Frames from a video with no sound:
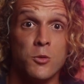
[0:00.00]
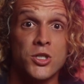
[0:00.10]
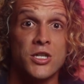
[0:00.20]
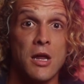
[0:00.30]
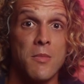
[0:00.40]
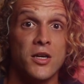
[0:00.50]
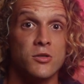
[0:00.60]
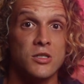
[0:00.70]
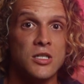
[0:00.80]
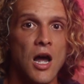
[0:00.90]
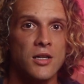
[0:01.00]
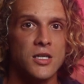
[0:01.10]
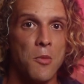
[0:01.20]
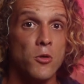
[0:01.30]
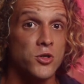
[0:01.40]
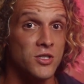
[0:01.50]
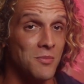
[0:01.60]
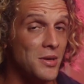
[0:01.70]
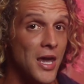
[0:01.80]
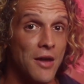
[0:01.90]
which then makes those thoughts, emotions,
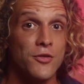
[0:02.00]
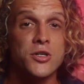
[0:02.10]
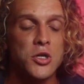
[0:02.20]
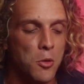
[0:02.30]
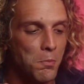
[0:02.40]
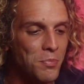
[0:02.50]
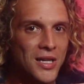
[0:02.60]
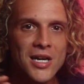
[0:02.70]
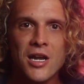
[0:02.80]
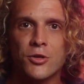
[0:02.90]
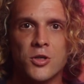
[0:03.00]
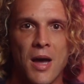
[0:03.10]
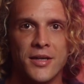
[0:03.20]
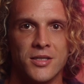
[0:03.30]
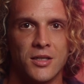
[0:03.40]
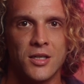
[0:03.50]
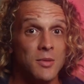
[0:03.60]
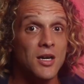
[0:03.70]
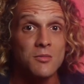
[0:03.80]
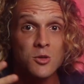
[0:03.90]
and behaviors completely automatic. It
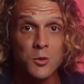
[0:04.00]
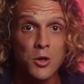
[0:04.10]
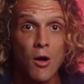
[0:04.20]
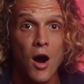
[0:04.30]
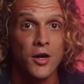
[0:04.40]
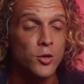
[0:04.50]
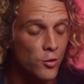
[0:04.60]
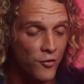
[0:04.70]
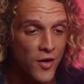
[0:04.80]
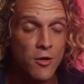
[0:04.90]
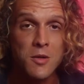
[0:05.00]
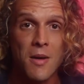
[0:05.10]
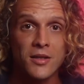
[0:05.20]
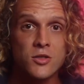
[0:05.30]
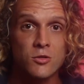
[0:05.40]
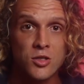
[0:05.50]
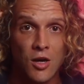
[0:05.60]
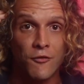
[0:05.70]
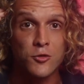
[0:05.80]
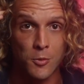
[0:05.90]
becomes who you are, your very mental
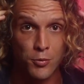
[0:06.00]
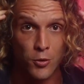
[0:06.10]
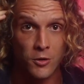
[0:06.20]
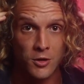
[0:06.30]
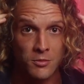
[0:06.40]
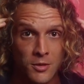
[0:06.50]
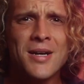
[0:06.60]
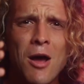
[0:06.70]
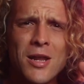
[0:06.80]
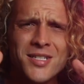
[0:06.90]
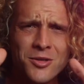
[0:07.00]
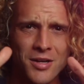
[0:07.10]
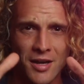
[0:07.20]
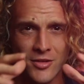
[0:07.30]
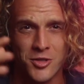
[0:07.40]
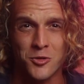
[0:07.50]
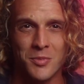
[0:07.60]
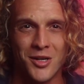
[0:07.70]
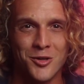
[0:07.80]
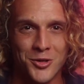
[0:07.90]
software program. But now let's connect this to
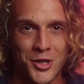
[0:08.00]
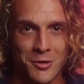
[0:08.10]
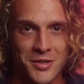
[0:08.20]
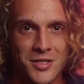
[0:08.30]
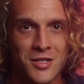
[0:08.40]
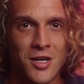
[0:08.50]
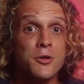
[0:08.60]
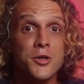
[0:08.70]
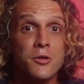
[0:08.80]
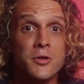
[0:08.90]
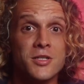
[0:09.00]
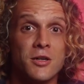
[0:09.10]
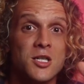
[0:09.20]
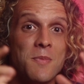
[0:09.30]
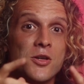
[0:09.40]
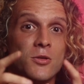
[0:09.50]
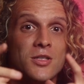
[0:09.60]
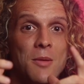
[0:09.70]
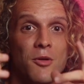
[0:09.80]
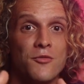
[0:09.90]
mirror neurons. Mirror neurons are a special
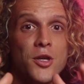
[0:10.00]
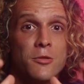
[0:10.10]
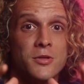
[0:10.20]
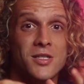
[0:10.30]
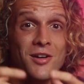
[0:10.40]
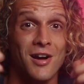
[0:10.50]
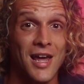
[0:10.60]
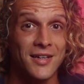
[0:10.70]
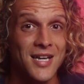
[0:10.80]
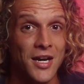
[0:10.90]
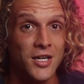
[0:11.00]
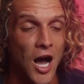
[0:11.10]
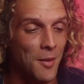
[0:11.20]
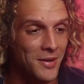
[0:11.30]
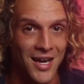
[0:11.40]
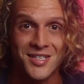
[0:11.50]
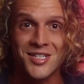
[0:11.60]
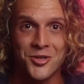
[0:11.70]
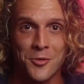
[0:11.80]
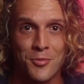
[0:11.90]
type of neurons that are like tiny
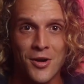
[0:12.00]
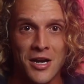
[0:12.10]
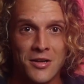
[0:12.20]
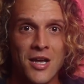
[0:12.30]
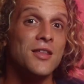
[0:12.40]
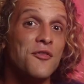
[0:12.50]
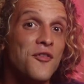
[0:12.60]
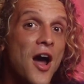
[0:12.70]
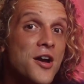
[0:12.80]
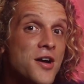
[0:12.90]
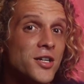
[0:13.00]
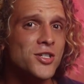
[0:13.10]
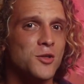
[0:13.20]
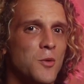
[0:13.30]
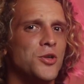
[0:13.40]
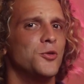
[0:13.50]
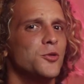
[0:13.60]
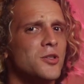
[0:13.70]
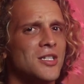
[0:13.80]
copycats in your brain. They fire not just when you do